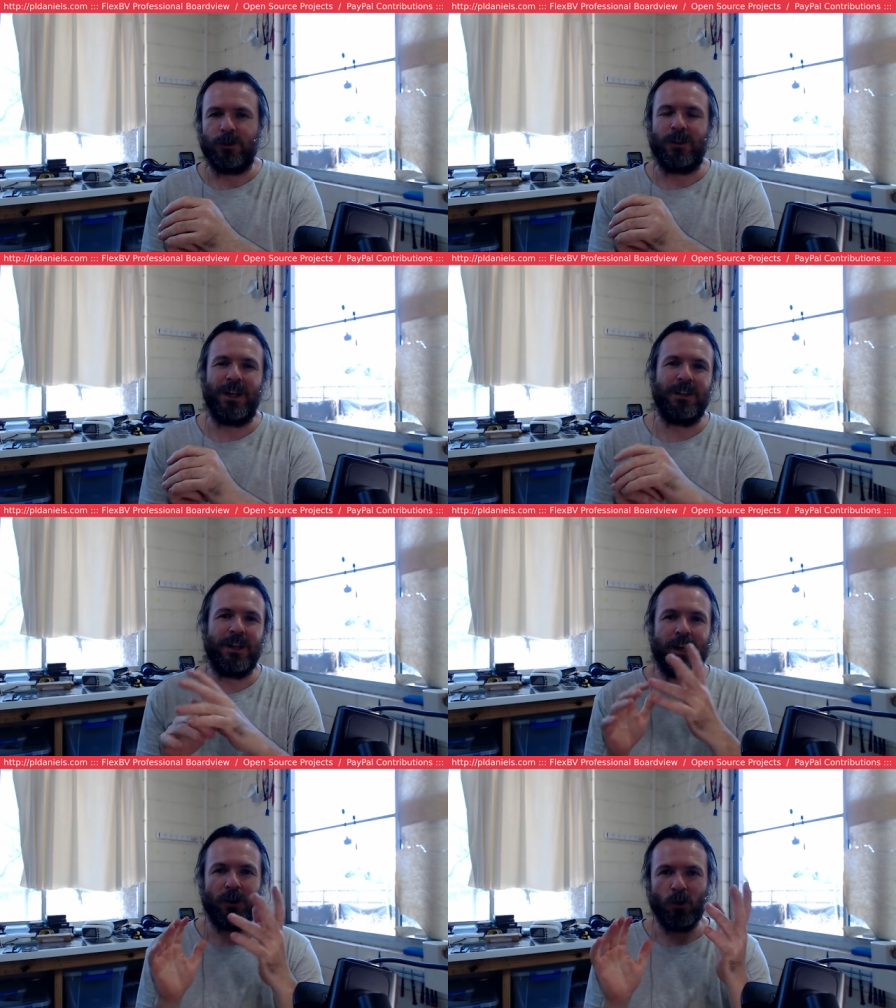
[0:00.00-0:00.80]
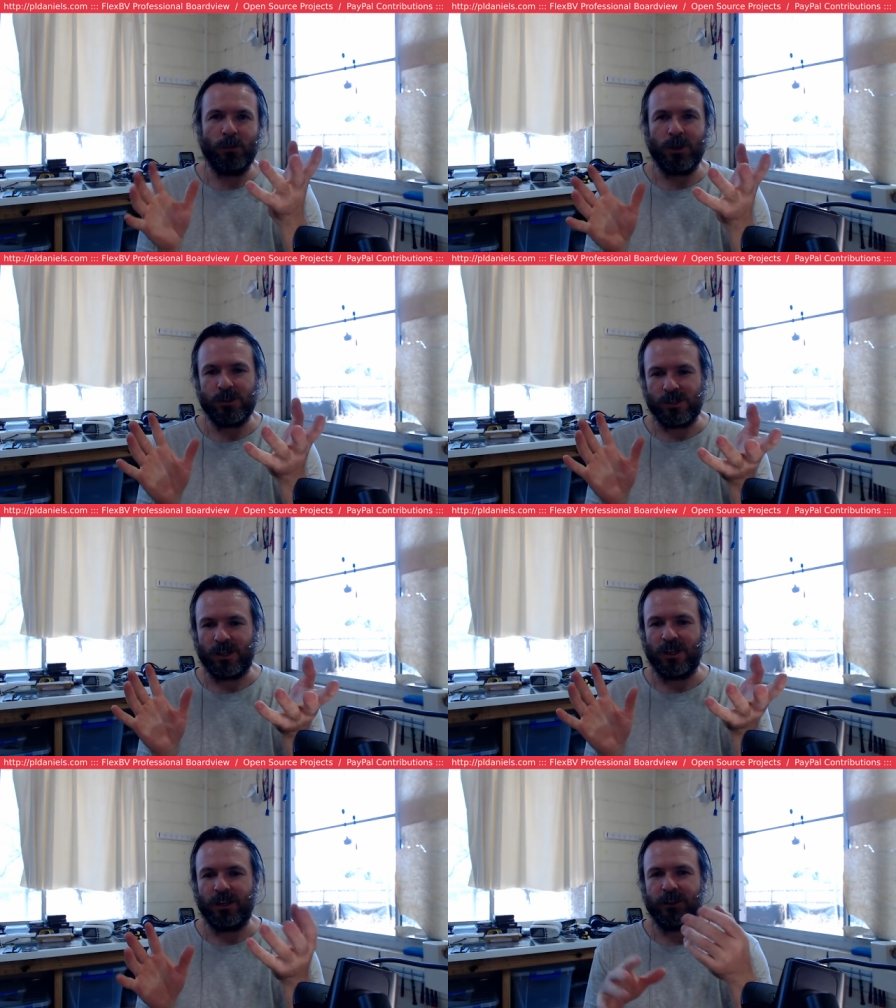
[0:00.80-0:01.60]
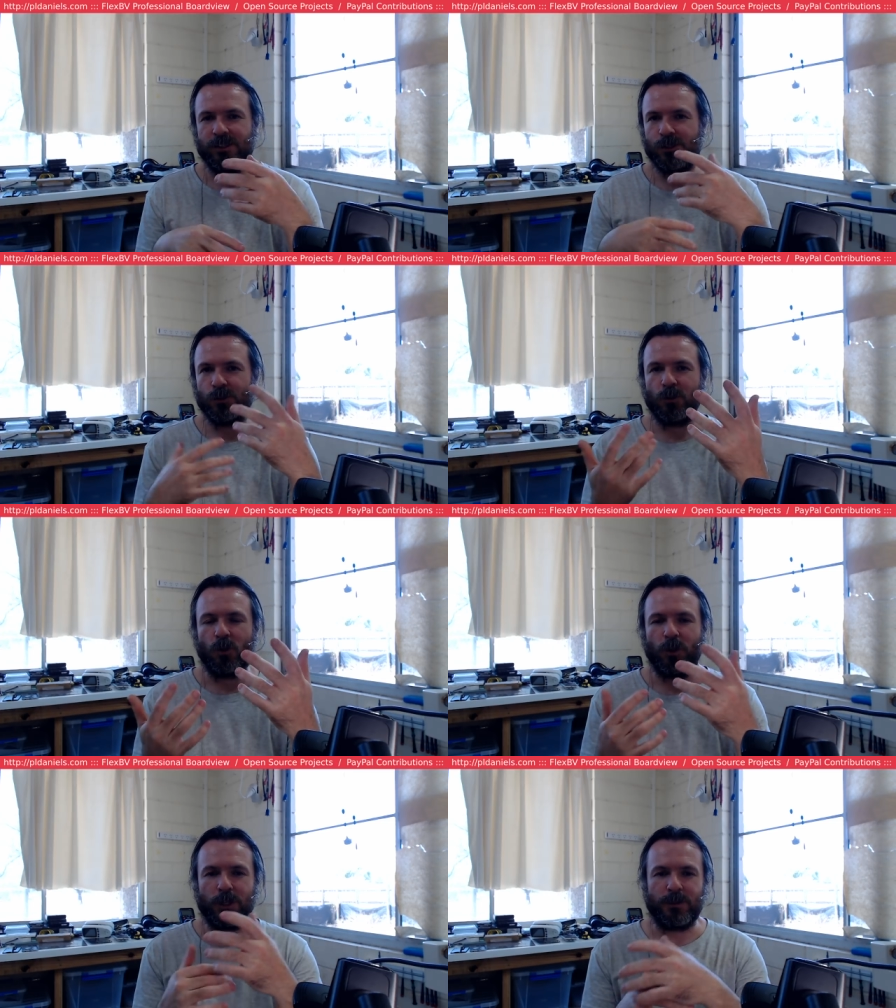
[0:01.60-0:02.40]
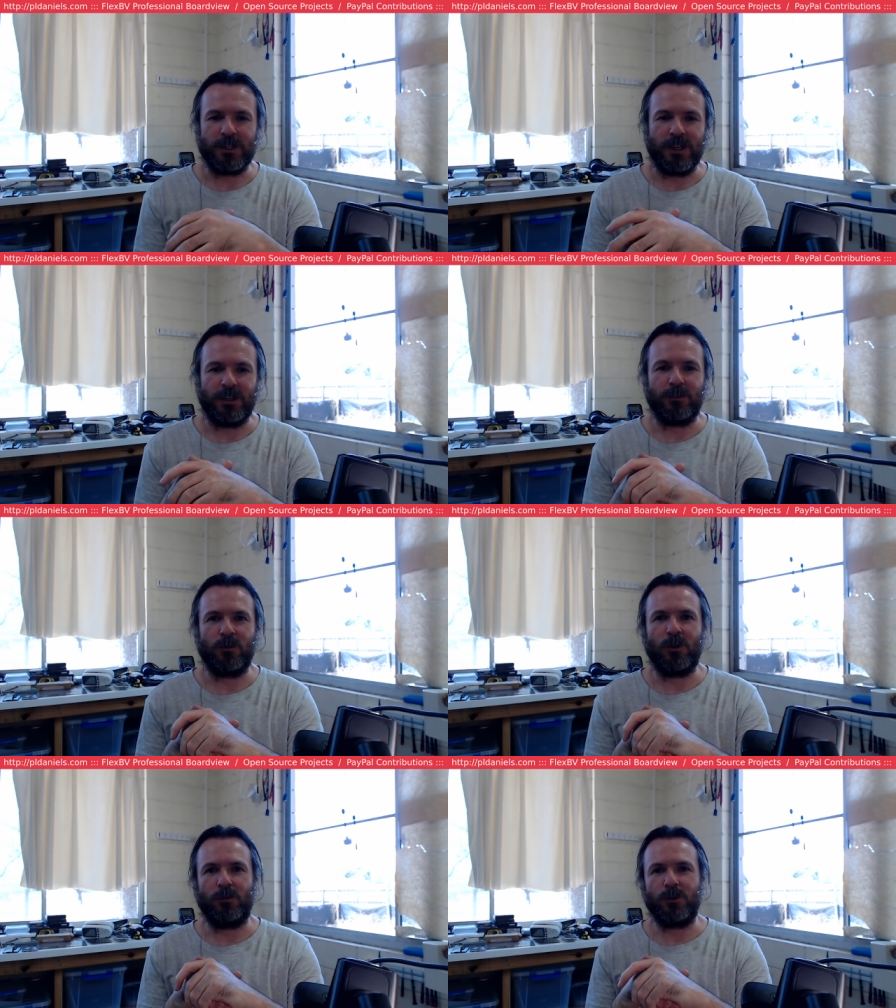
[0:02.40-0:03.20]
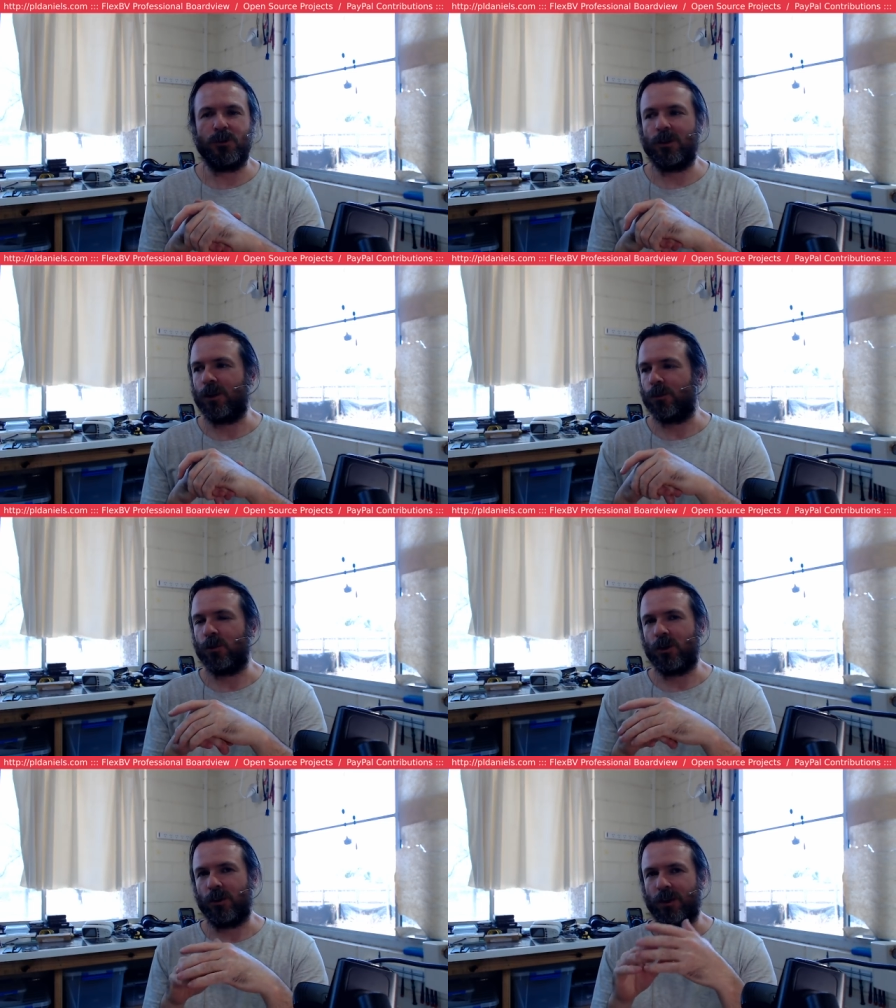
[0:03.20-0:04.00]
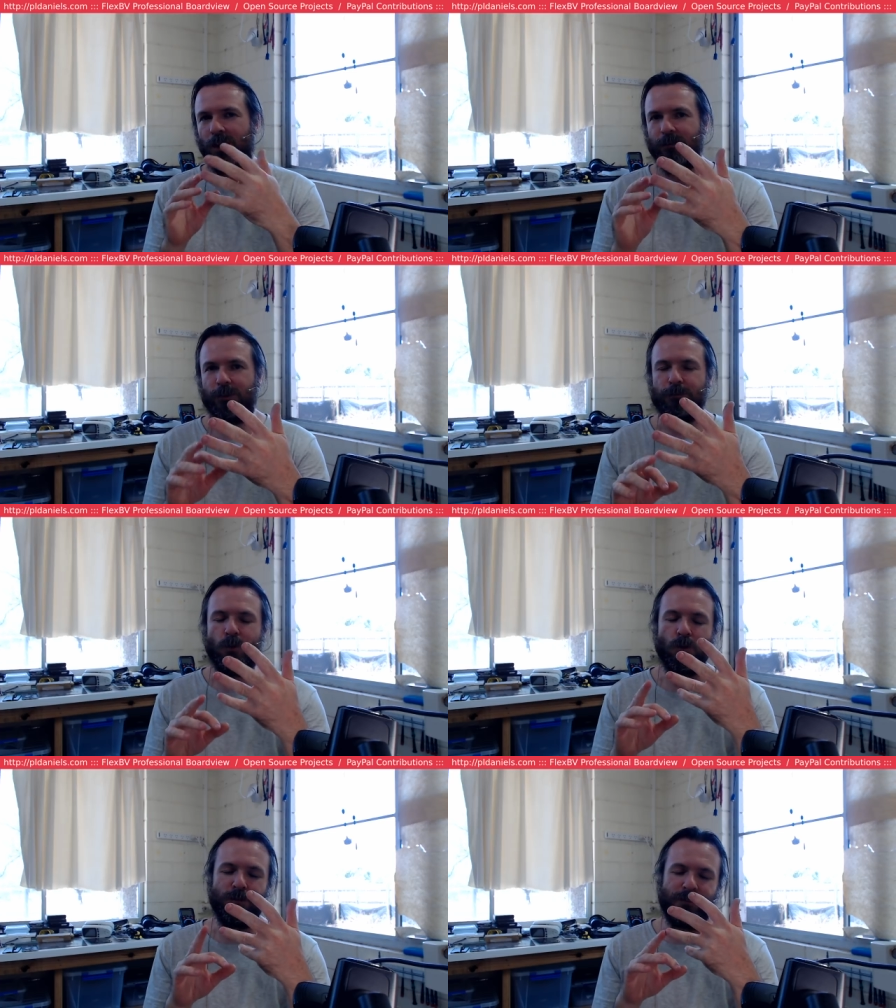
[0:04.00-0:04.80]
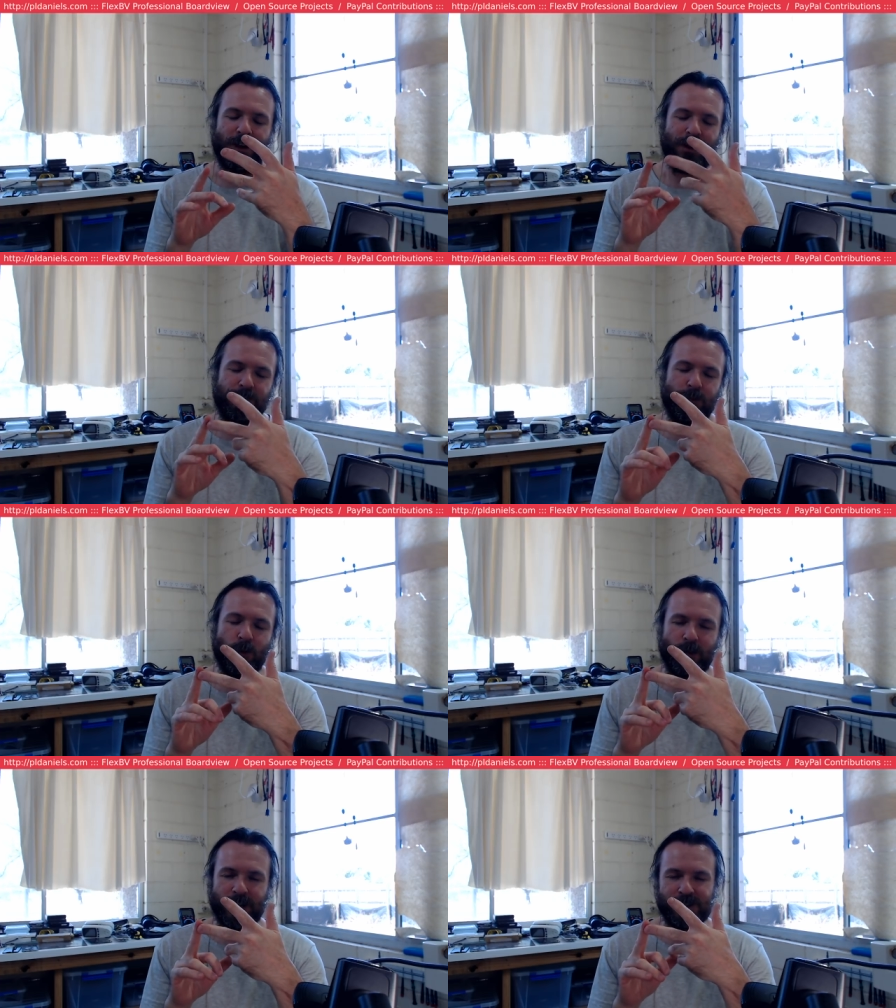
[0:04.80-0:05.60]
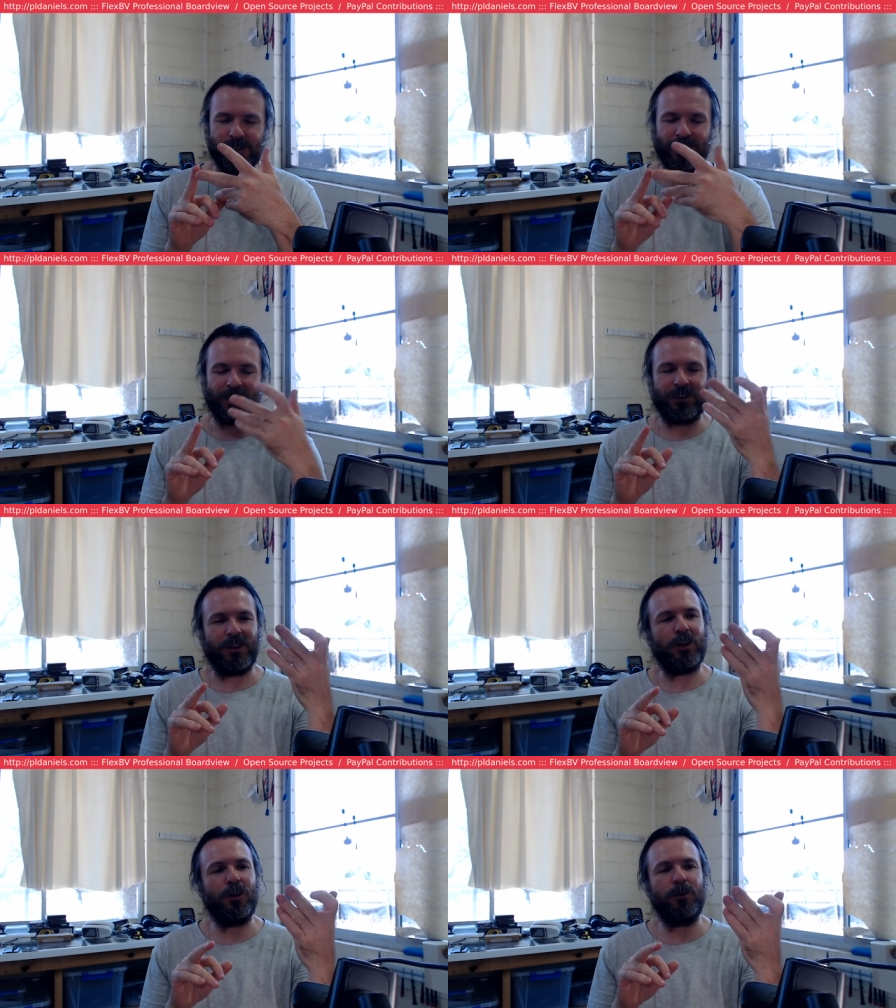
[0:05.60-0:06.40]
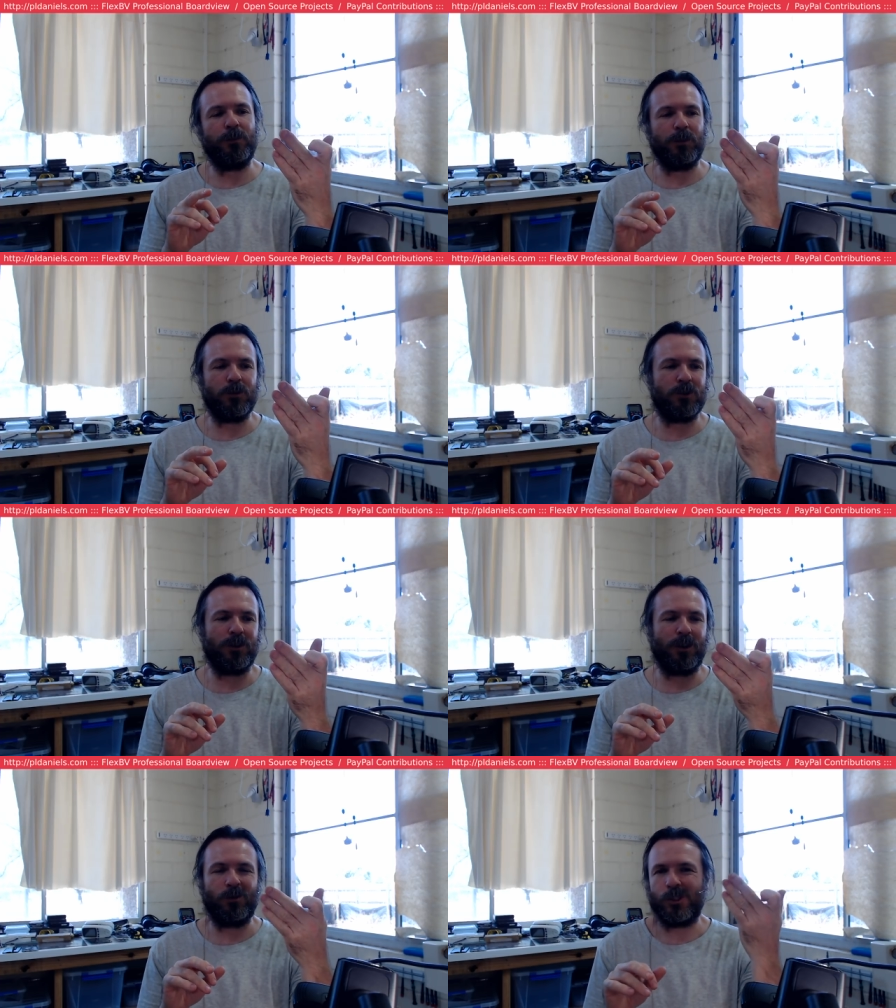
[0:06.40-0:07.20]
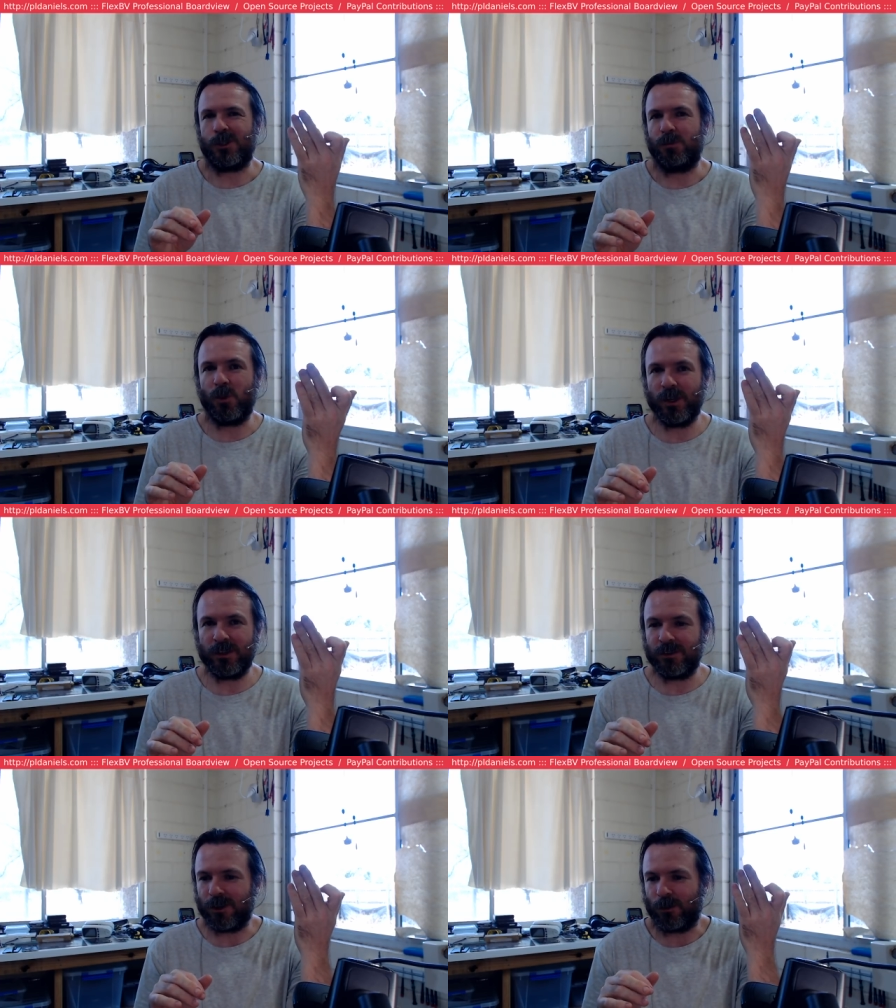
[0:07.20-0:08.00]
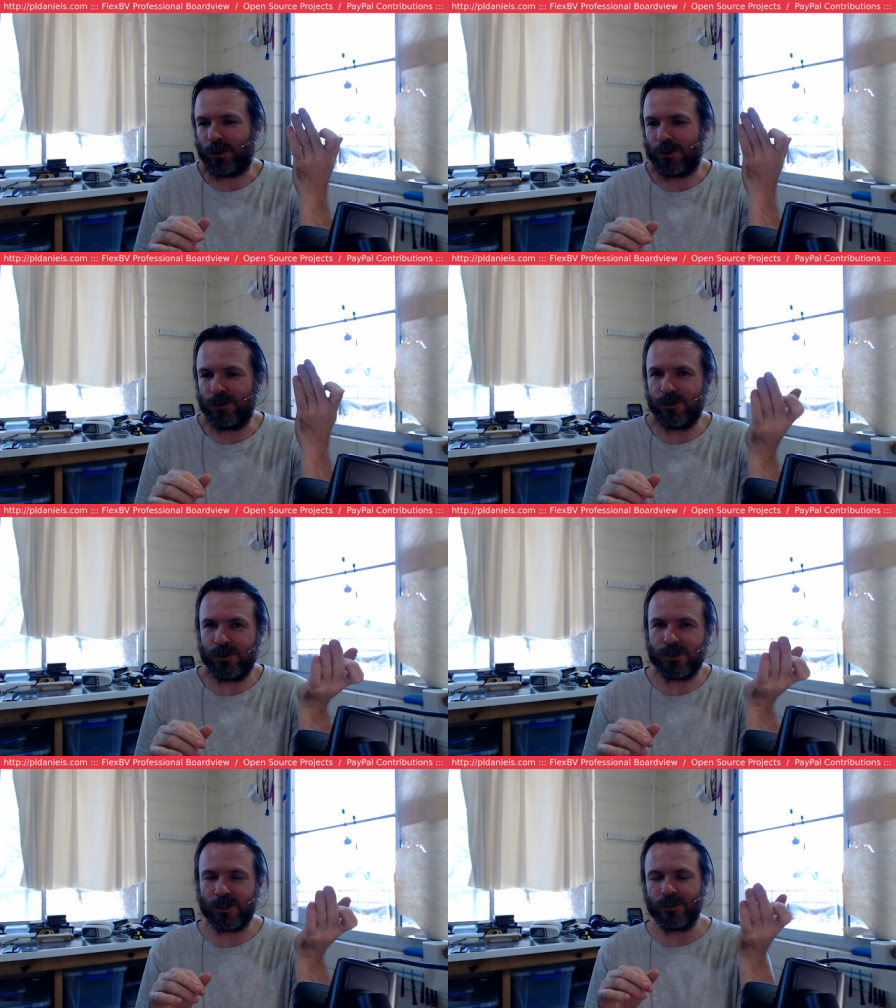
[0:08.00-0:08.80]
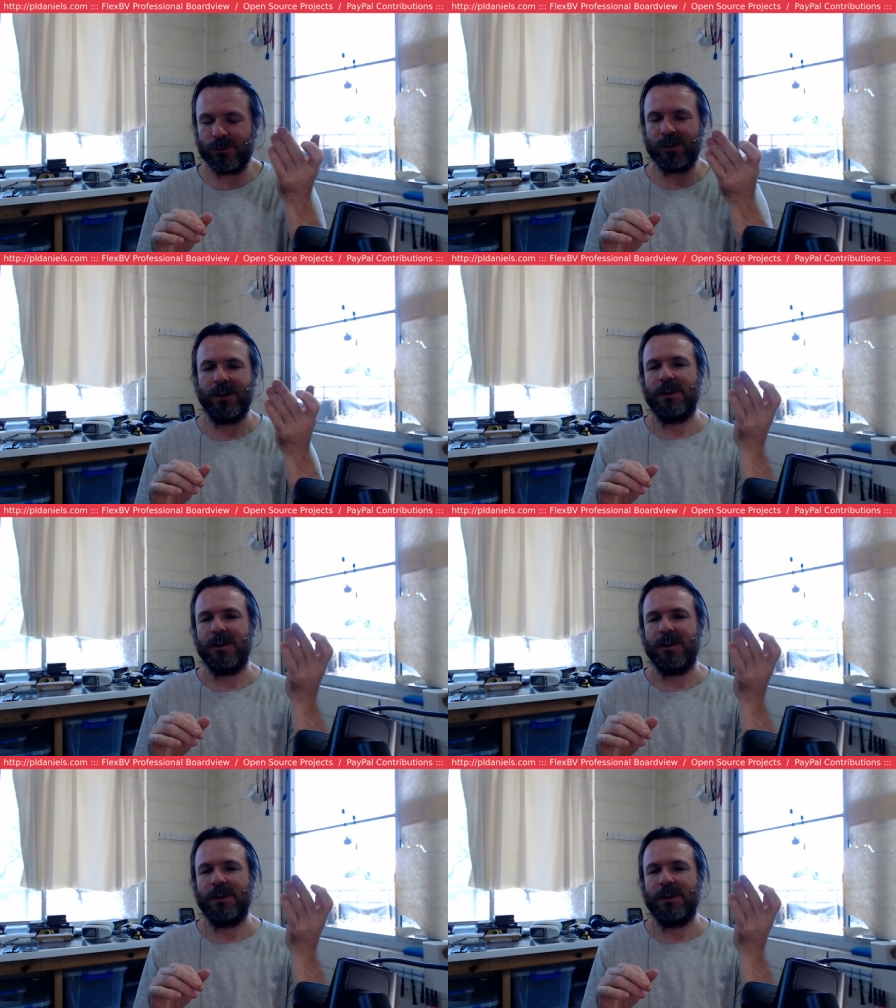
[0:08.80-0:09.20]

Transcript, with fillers: And they almost are. There's still more work to be done. I'm doing a lot of work on the iPhone 4, 5, 4S, and I know people sort of go, what's the point? No one uses those.